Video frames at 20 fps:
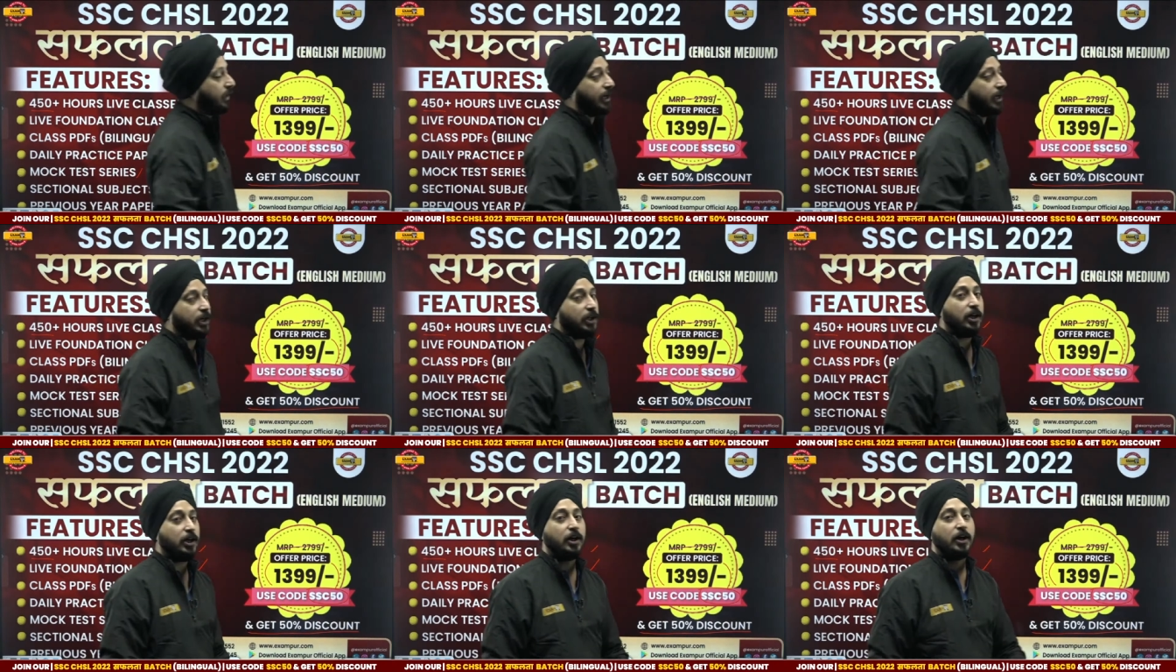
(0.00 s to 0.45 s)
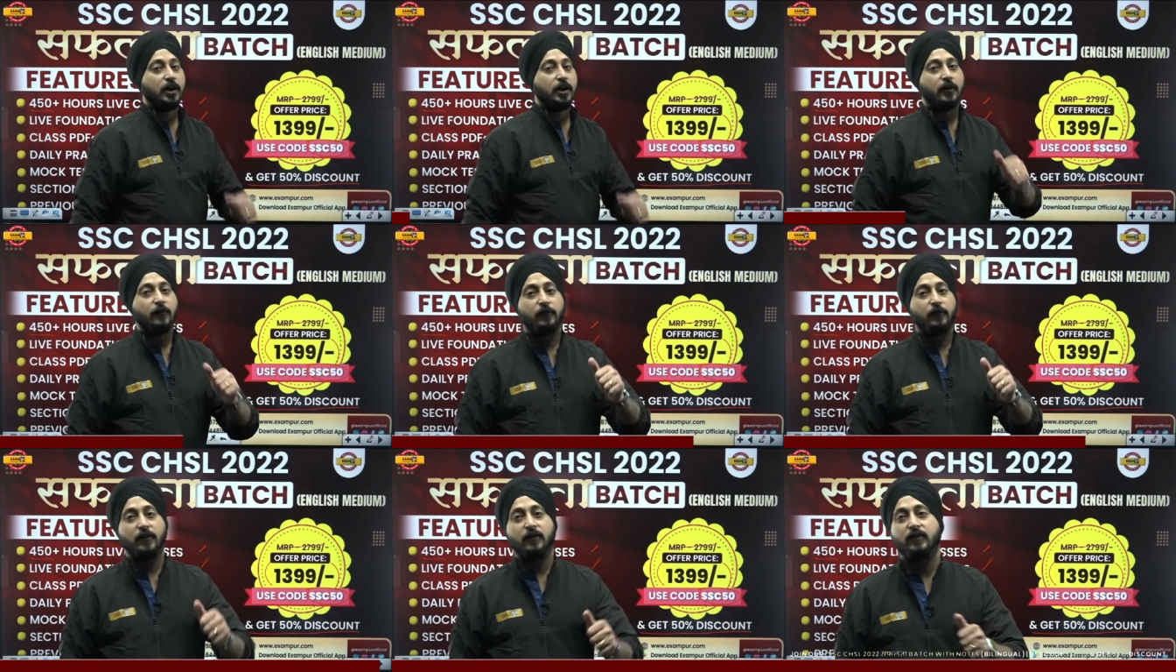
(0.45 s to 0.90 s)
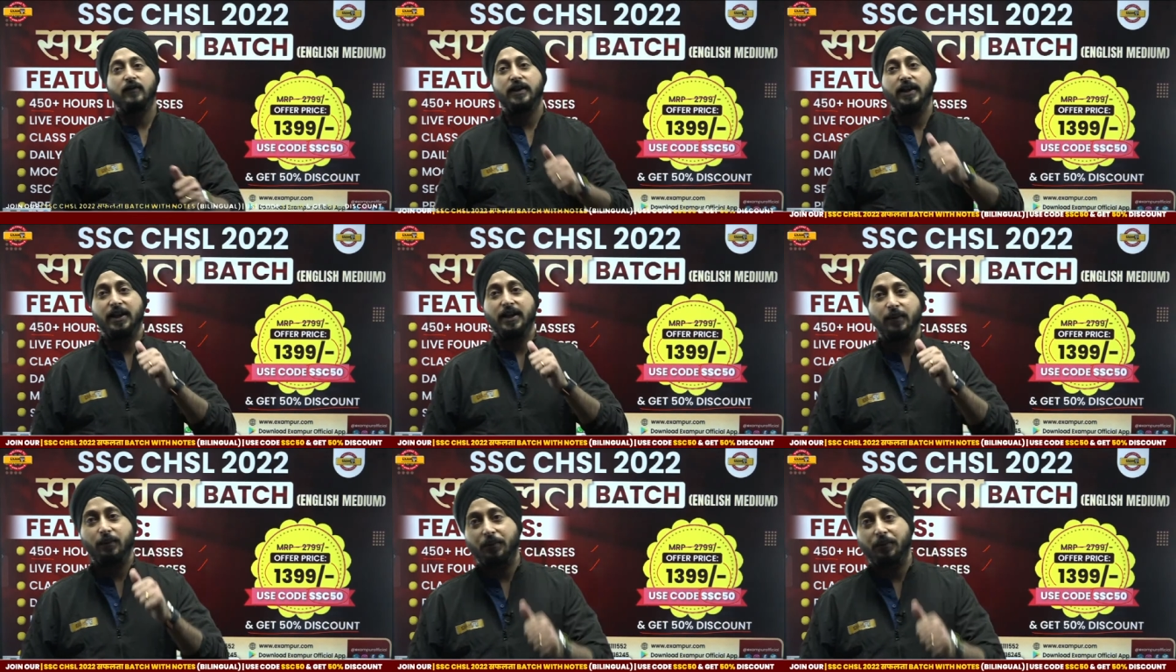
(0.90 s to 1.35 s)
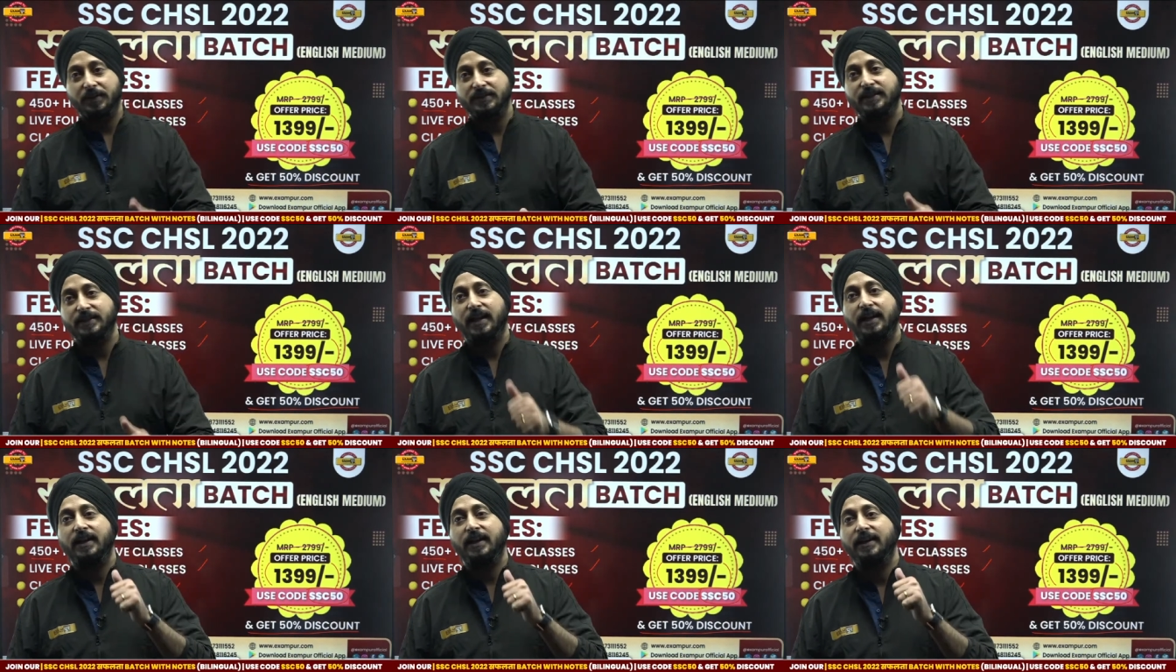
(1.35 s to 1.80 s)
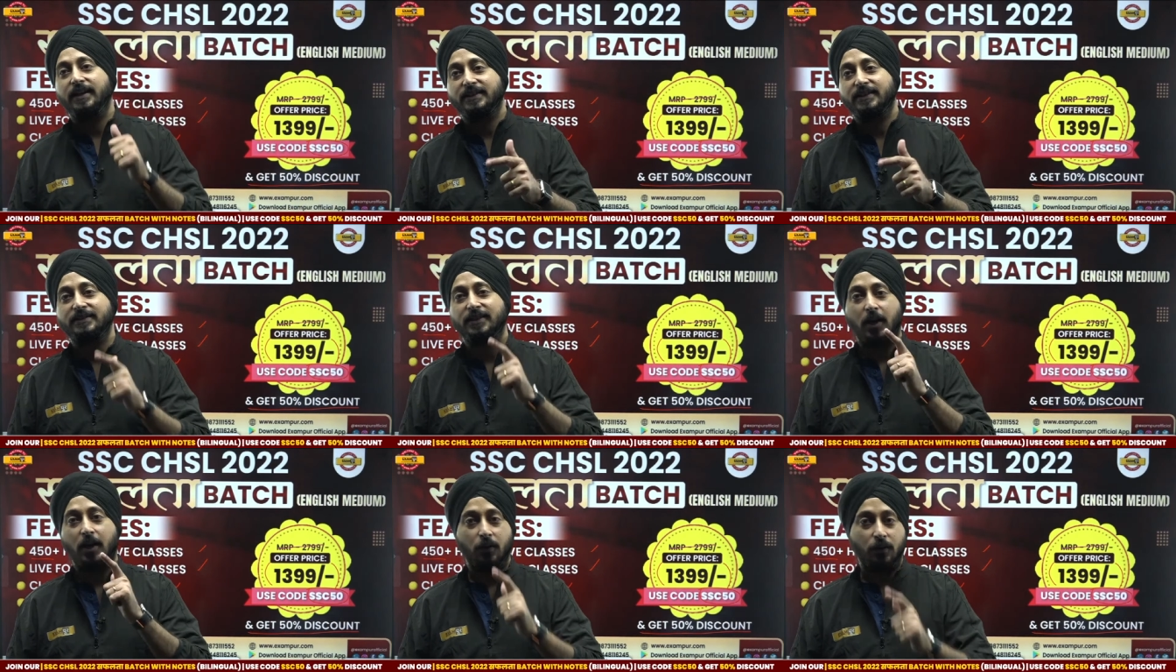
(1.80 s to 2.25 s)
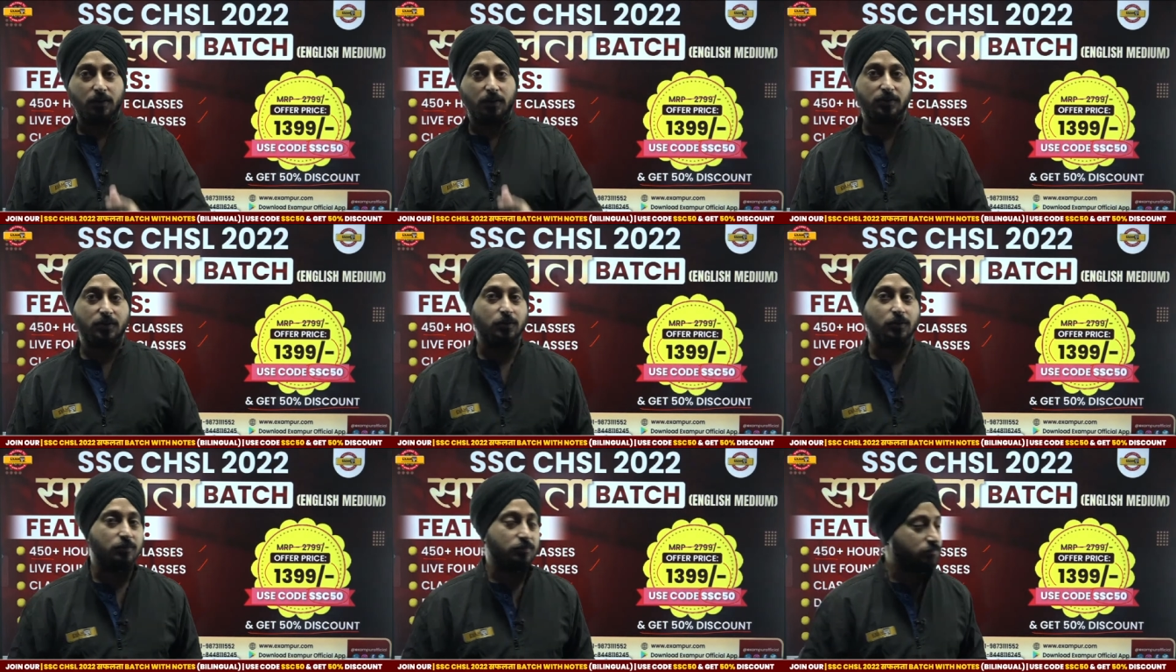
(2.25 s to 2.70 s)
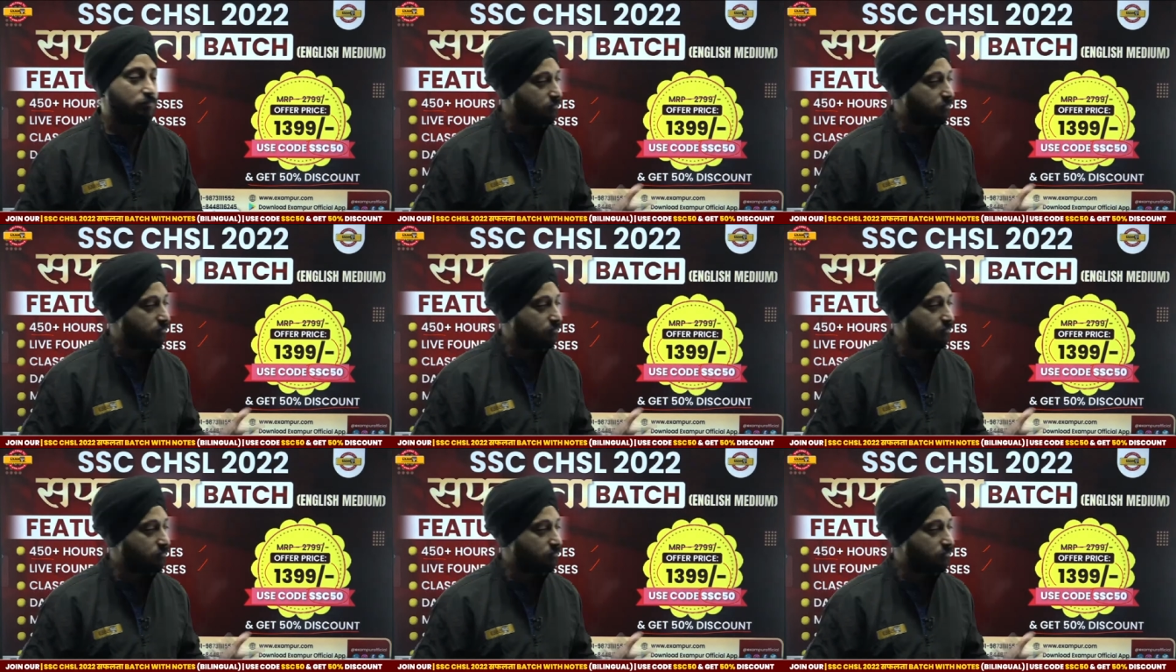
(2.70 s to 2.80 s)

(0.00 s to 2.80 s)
get a 50% discount so